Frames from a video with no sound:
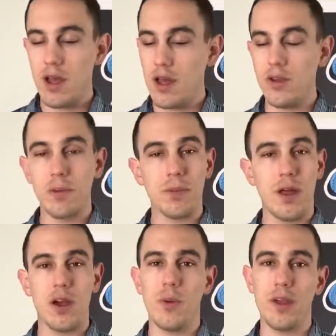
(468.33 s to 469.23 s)
and you can
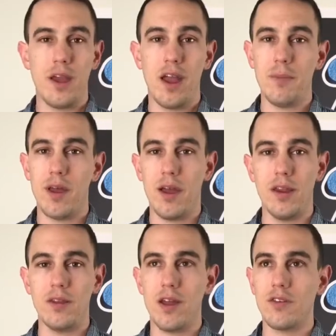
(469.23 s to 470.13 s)
play a quick game, and
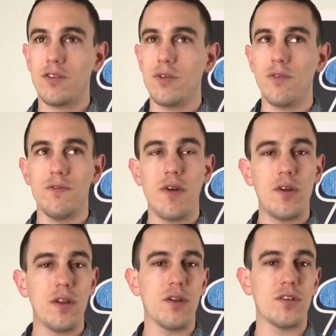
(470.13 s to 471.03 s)
it takes
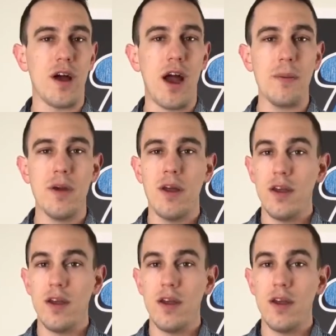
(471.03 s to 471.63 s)
very little time.